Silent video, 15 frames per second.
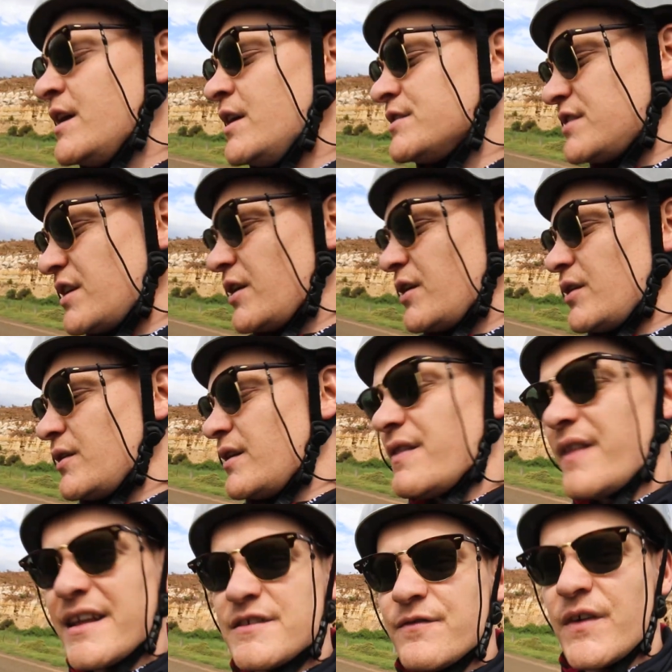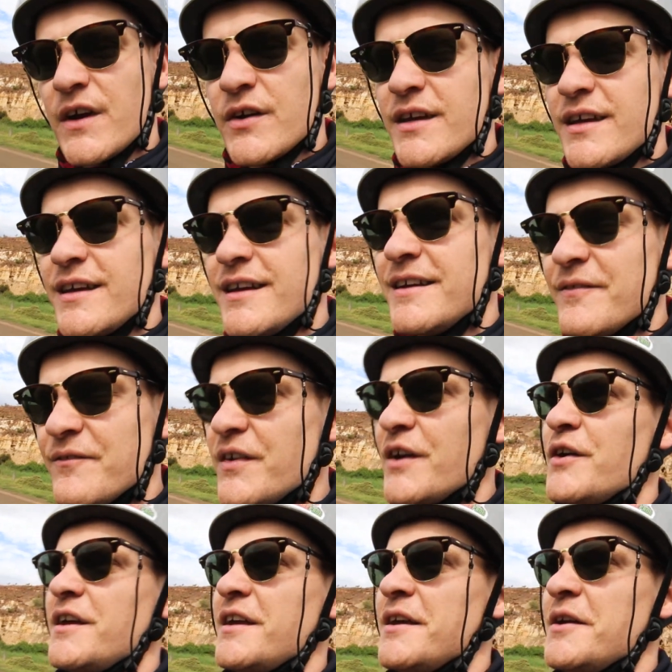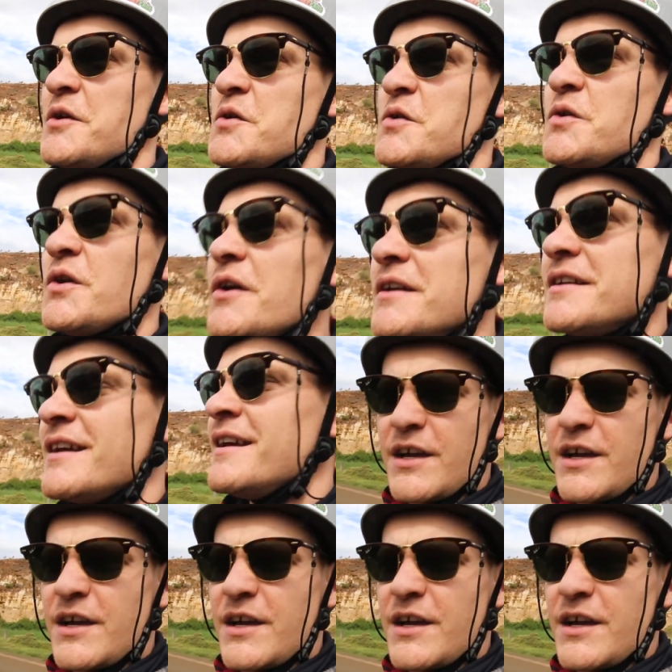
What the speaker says: So that's very, very good.